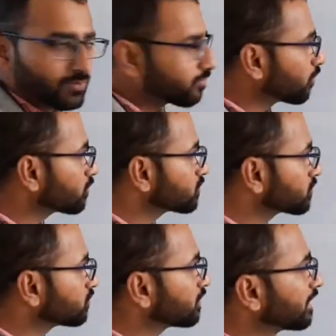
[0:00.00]
force
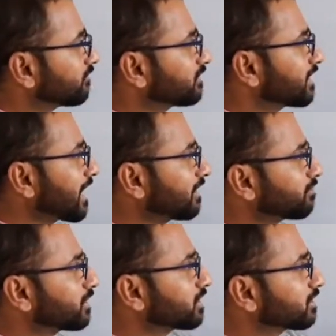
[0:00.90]
to lift
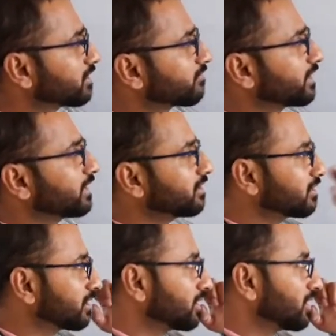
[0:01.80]
that particular
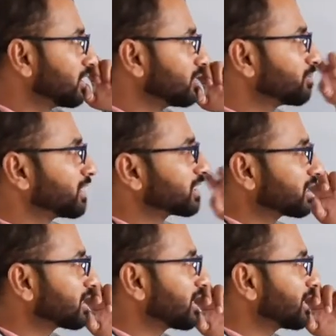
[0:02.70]
weight in
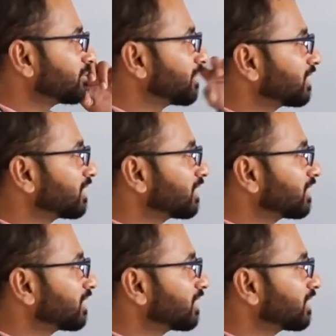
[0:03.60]
particular height,